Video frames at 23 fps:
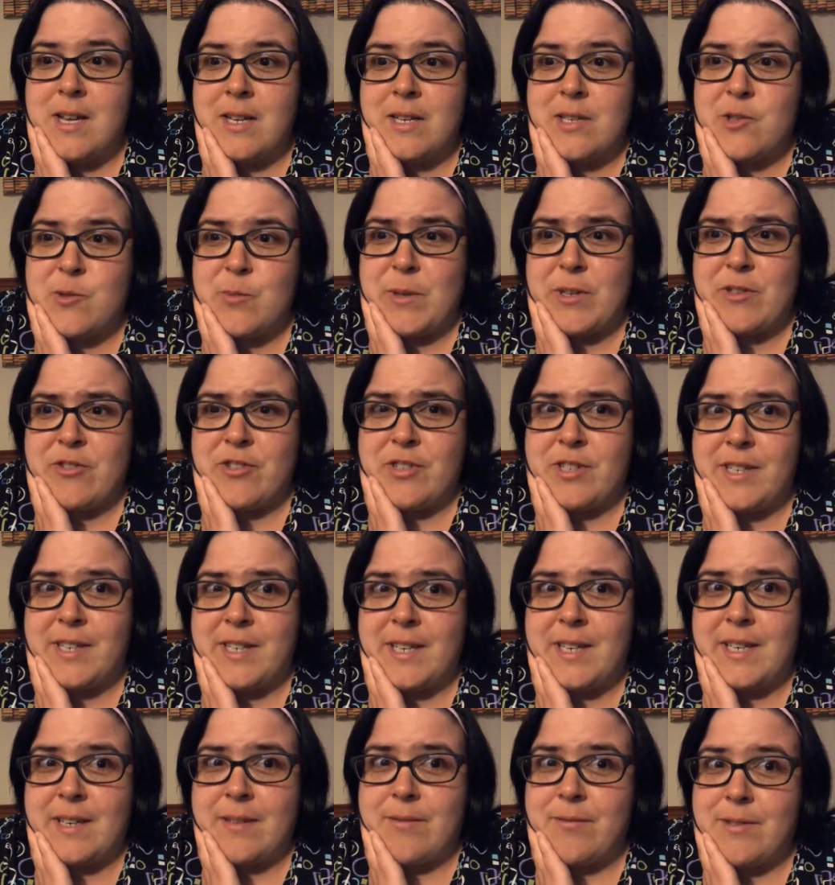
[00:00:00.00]

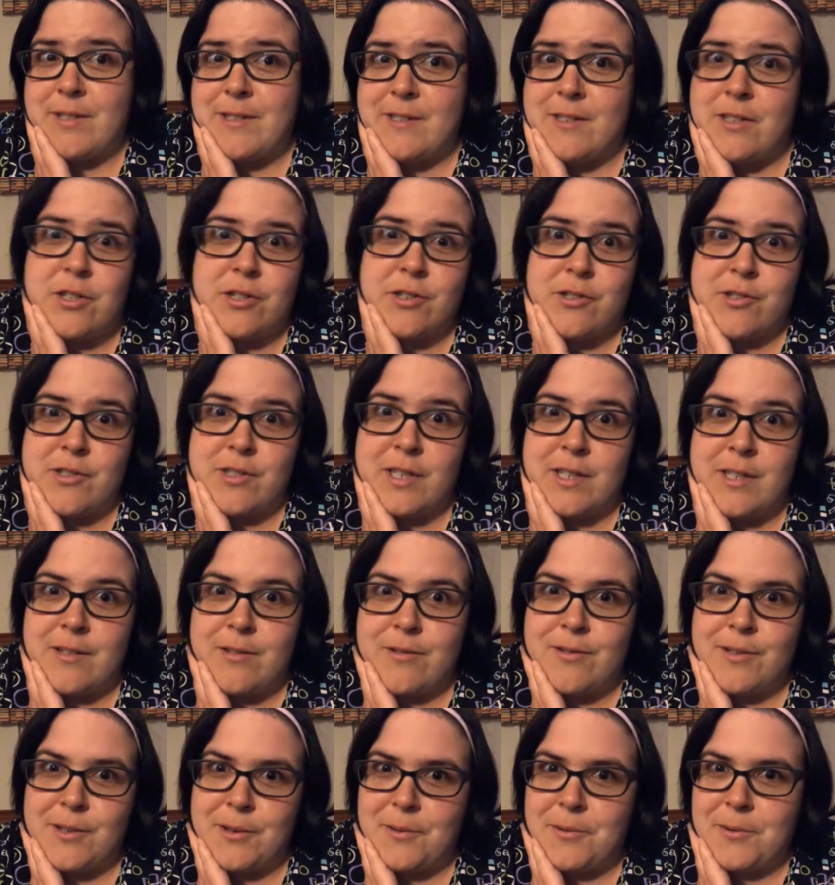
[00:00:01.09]
especially if it's a nurse that you
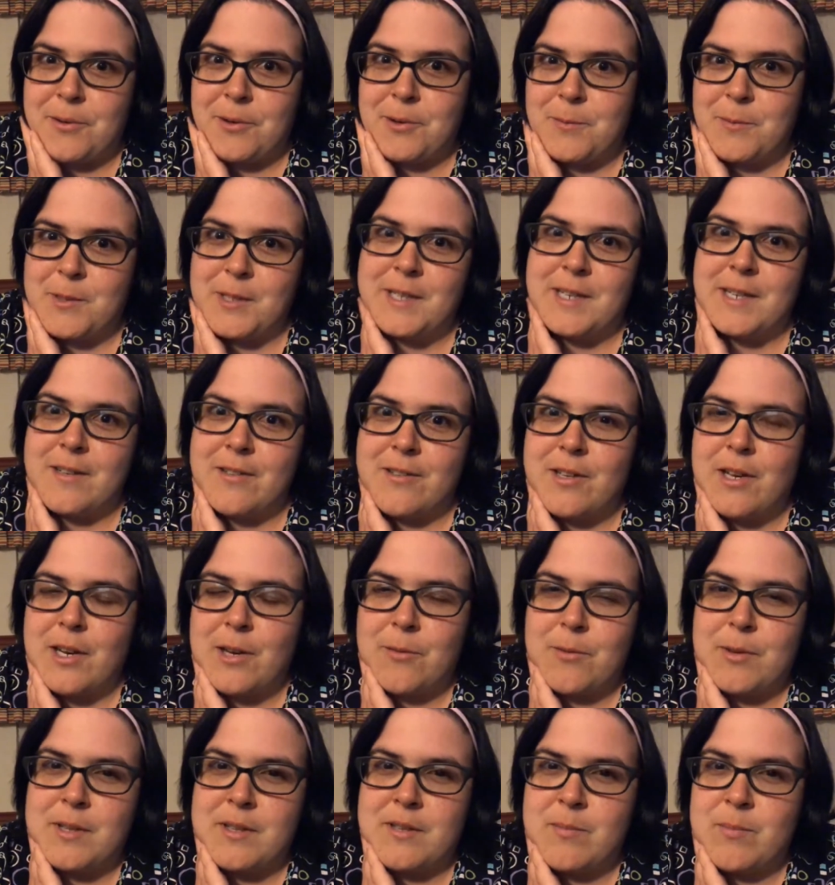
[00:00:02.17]
don't normally get along
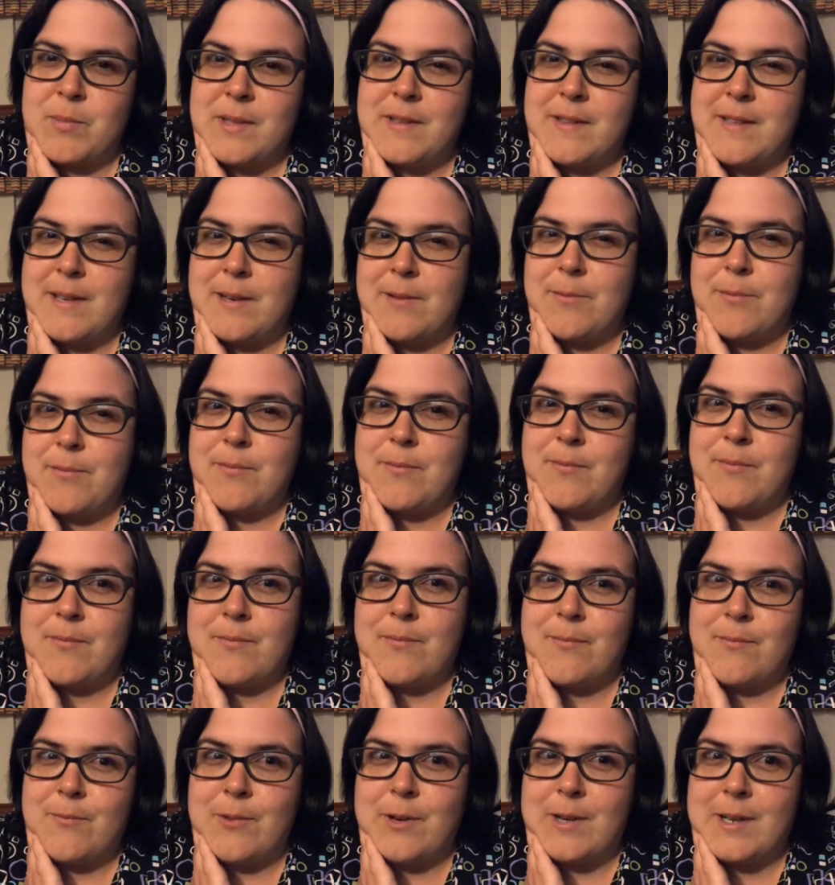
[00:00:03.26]
with, but they
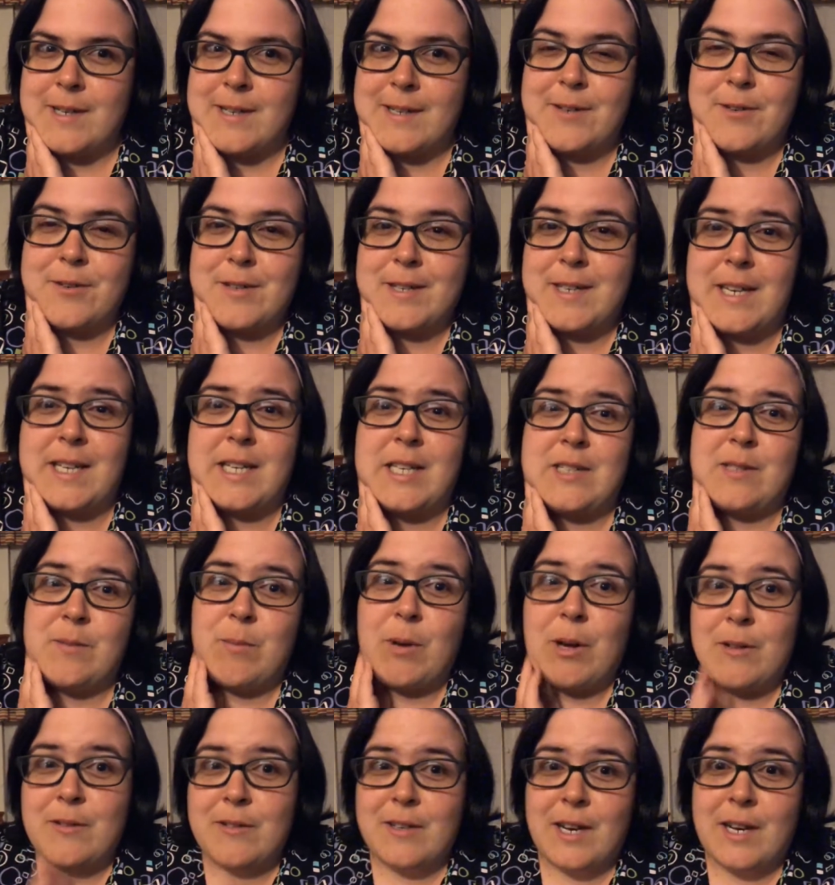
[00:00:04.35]
want to create
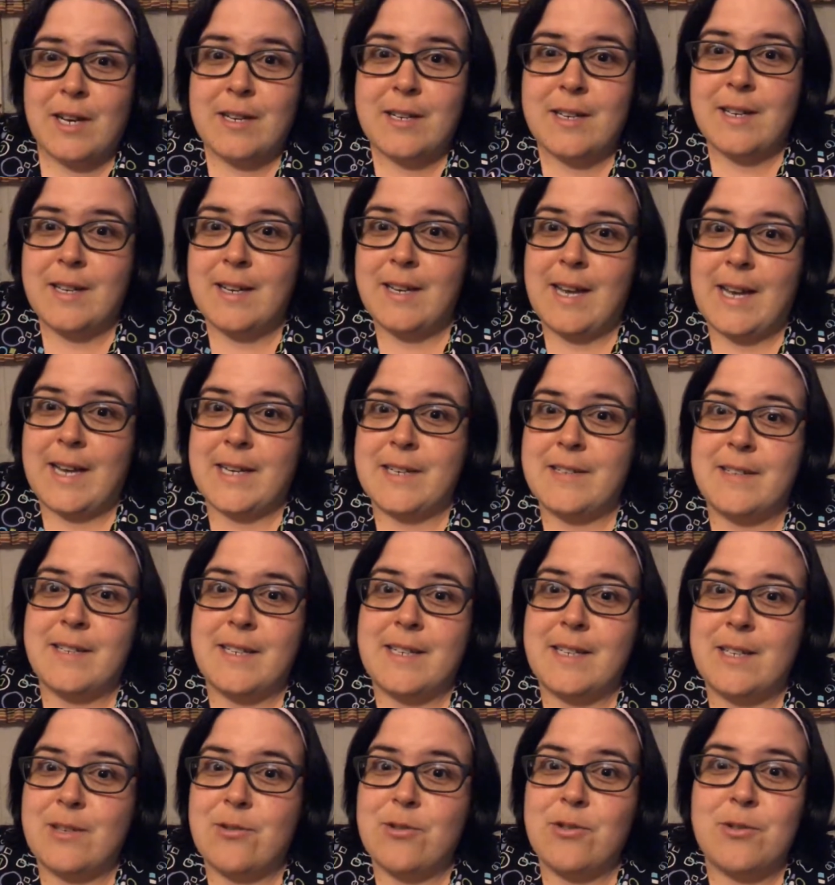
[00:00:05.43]
small talk and act
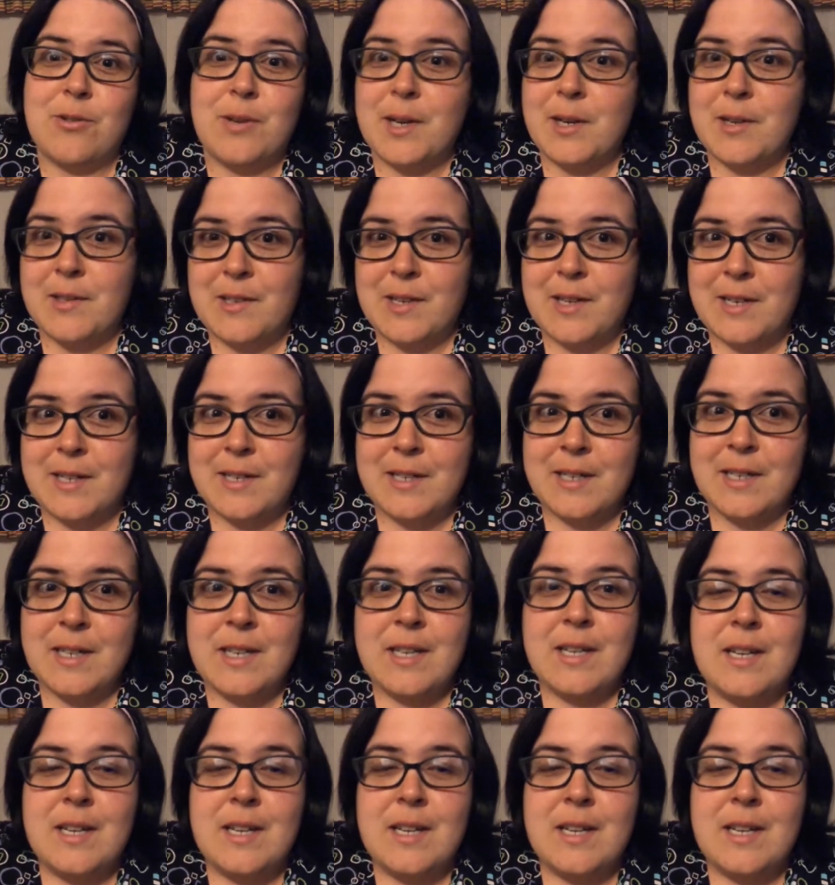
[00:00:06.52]
like you do get along.